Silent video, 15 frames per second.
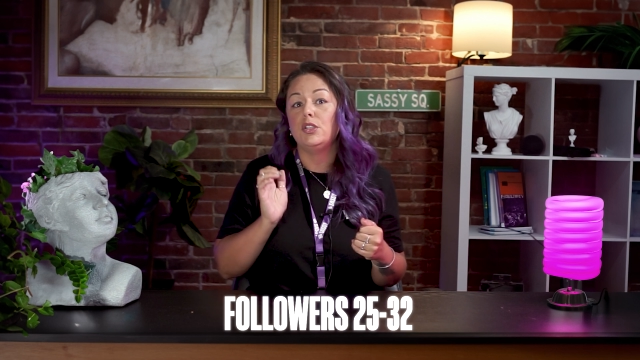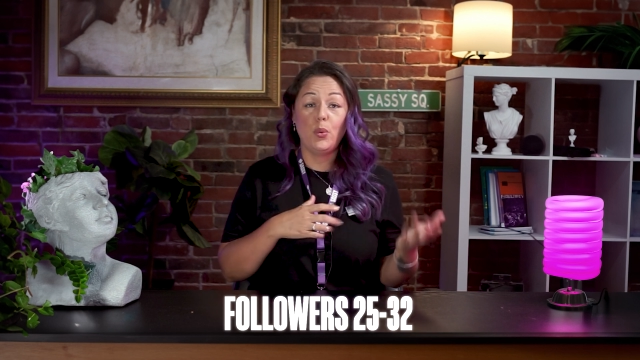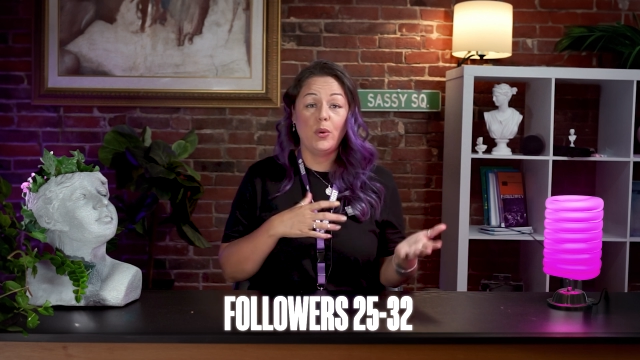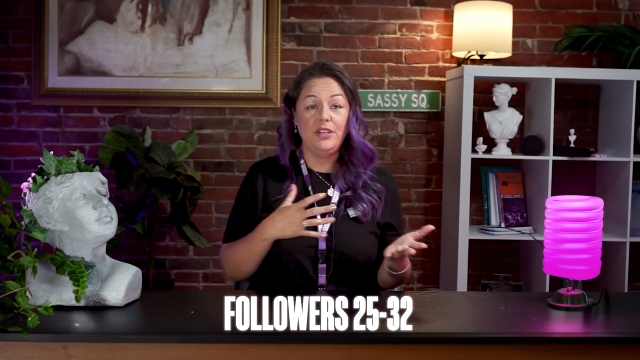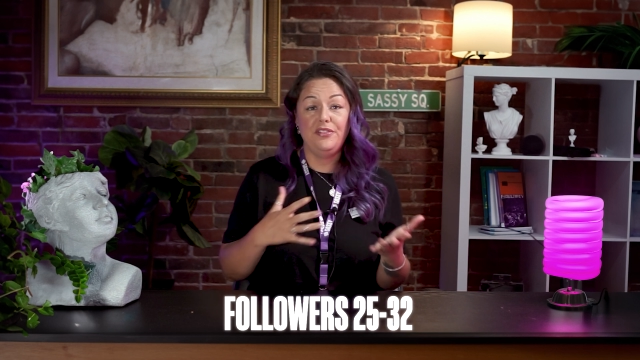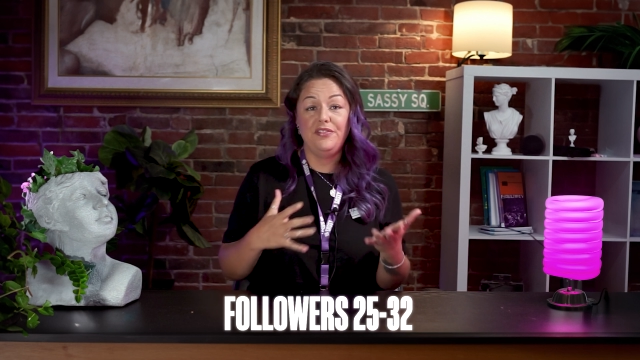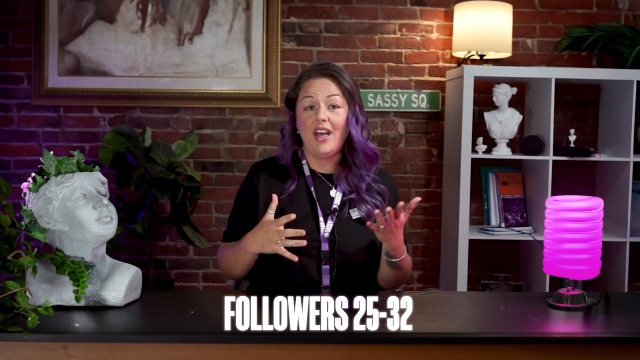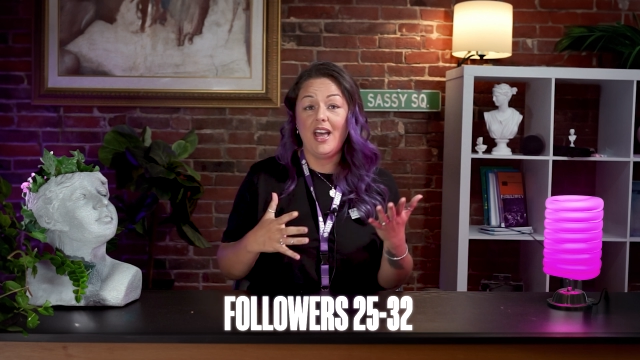
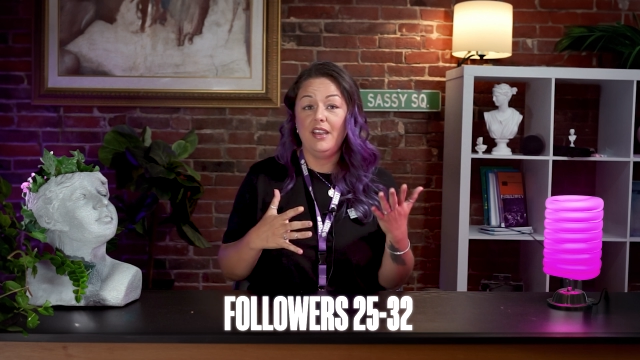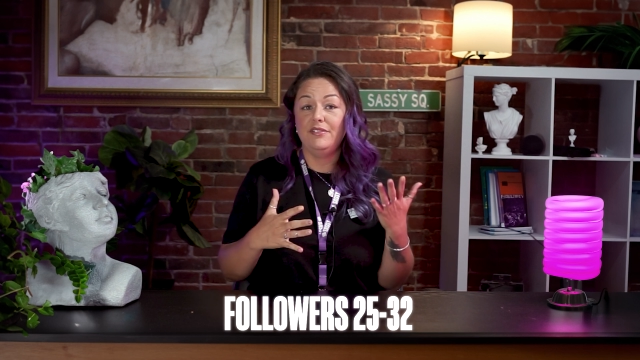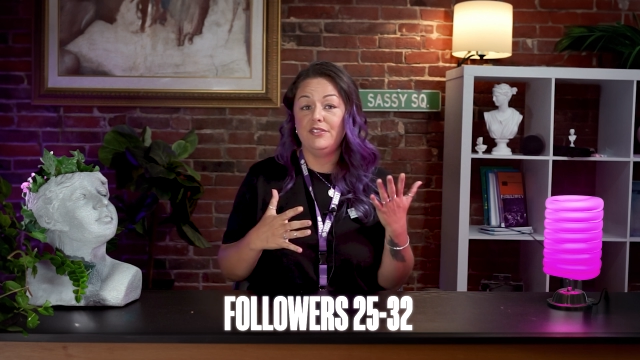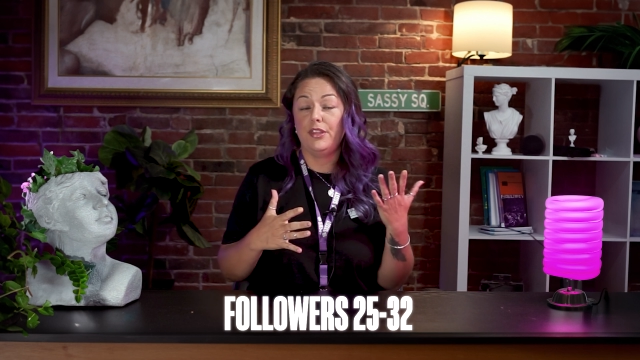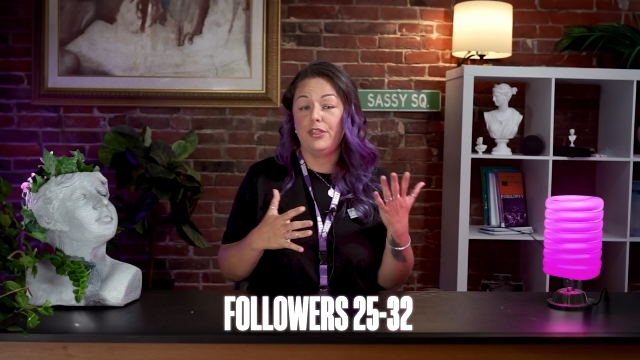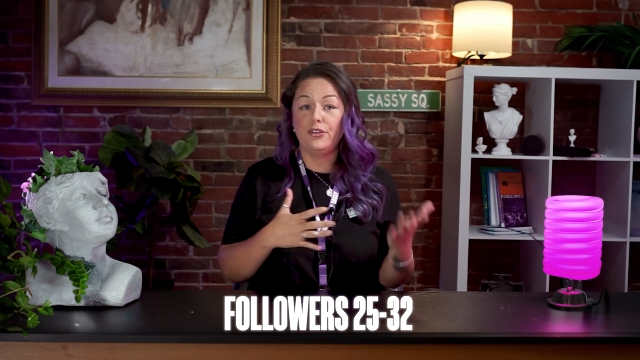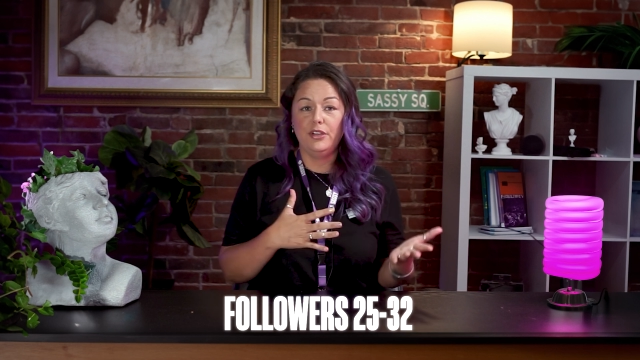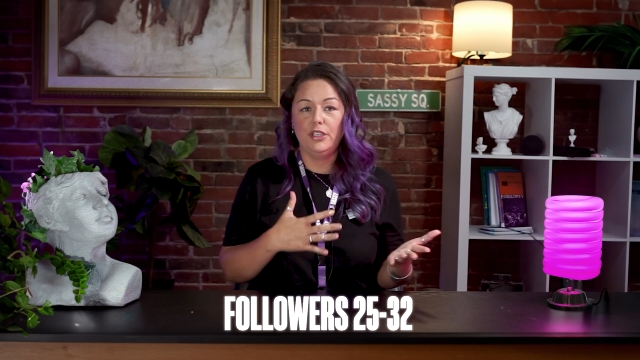25
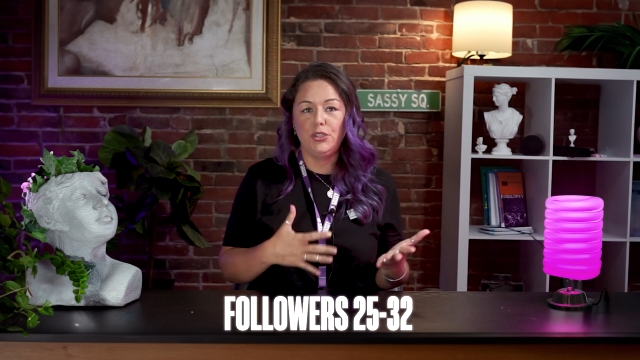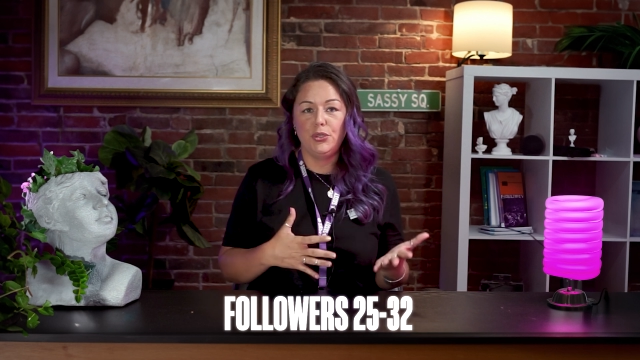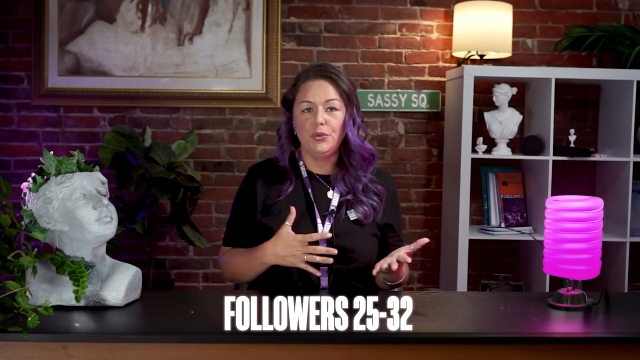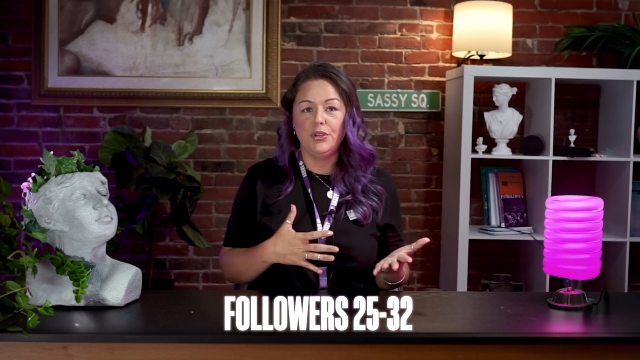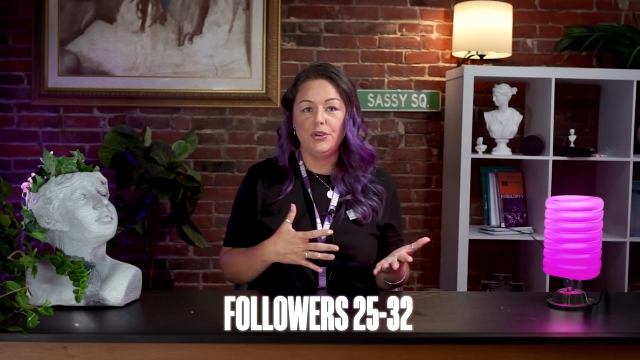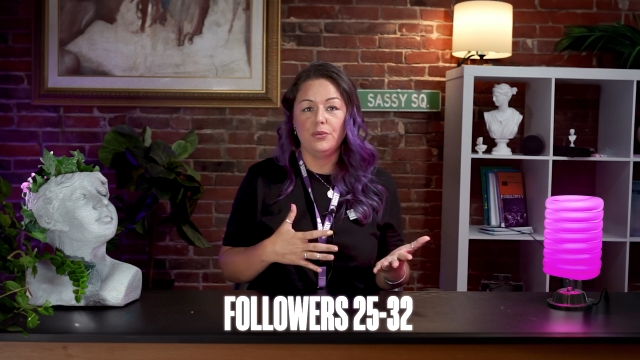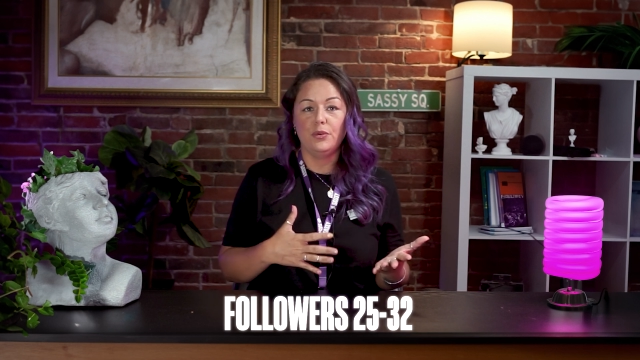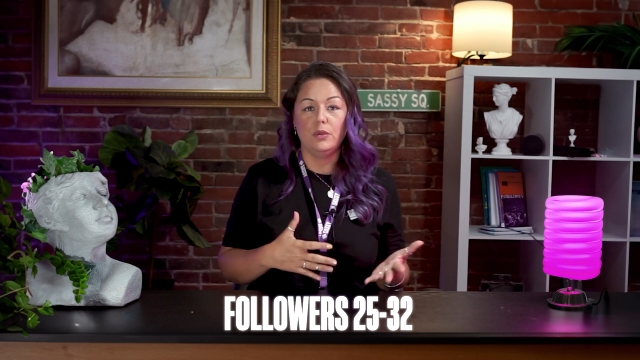to
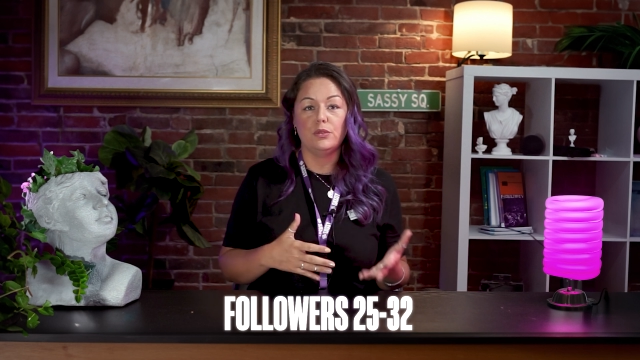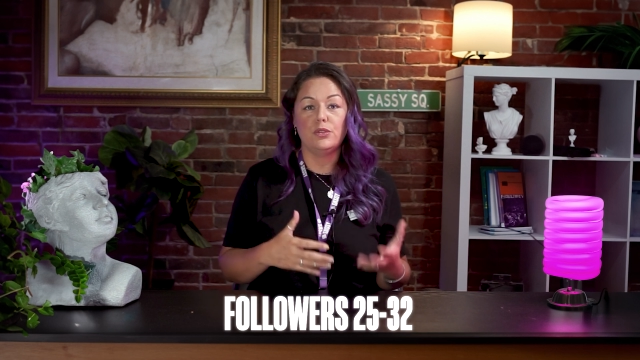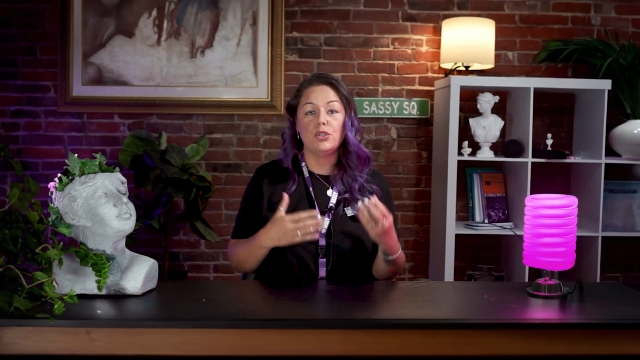32-year-olds.